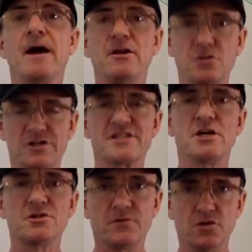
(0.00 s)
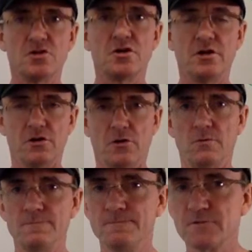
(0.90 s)
and your sales will not gonna
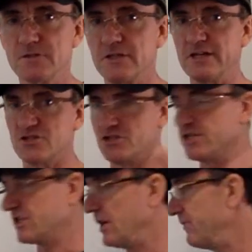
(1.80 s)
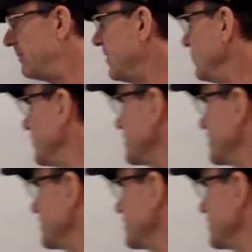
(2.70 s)
grow. That's just how eBay